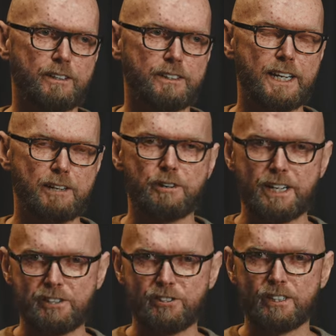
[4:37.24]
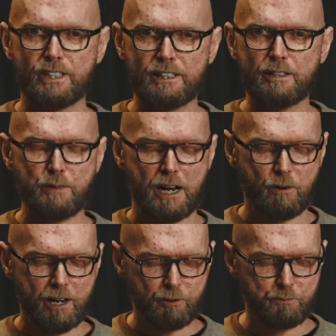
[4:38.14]
degradation in the
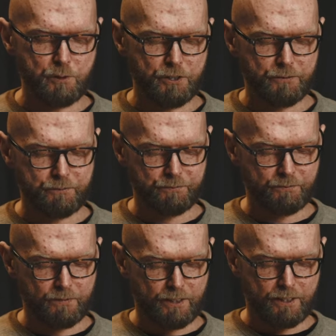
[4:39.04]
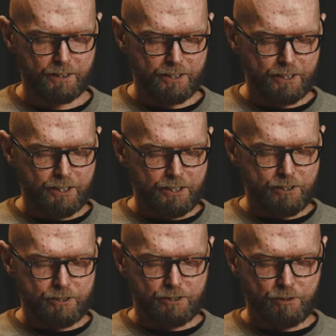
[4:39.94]
power output.
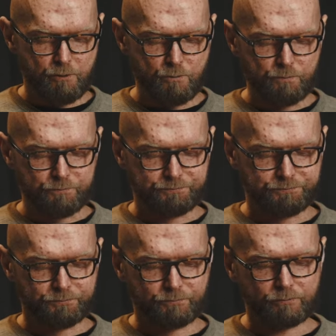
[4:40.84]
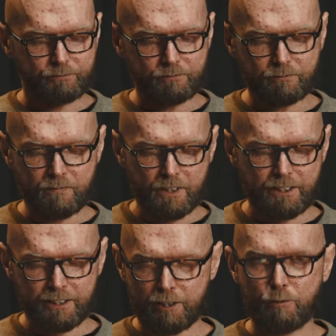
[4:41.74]
So
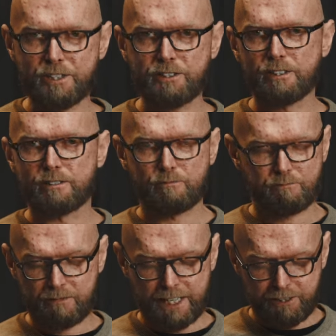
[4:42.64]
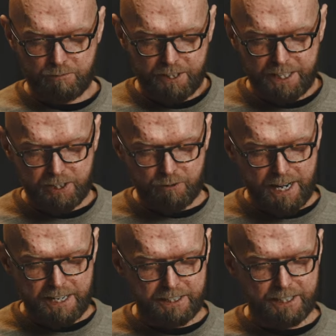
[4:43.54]
the question that you would need to
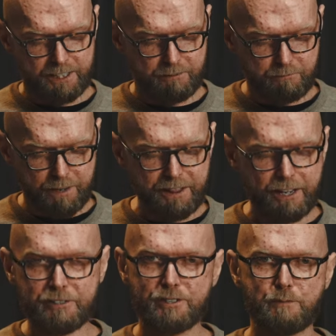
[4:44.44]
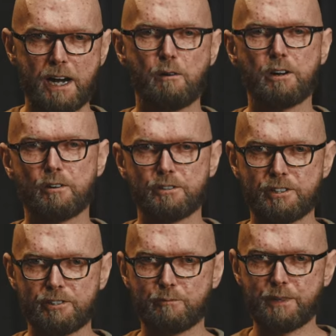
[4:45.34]
ask is, when there is a power
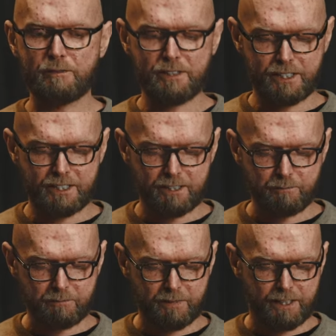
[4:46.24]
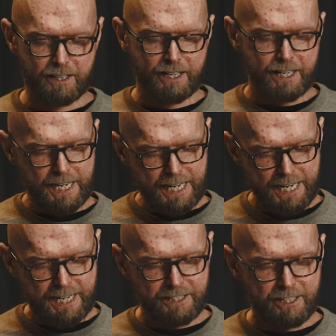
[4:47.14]
loss in your PV system,
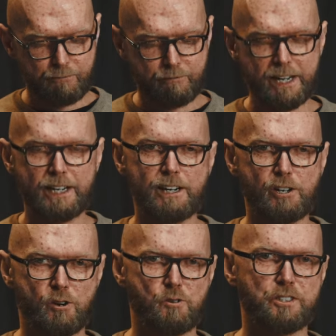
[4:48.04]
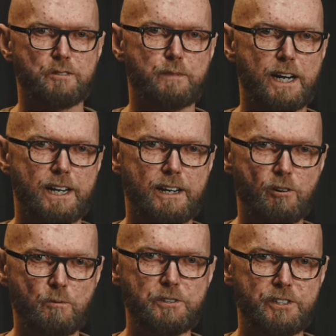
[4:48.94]
is it really caused by a
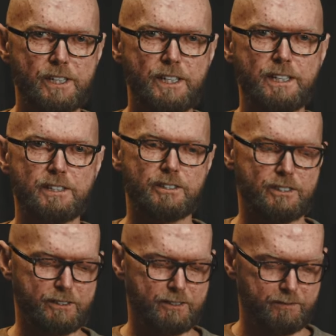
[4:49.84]
homogeneous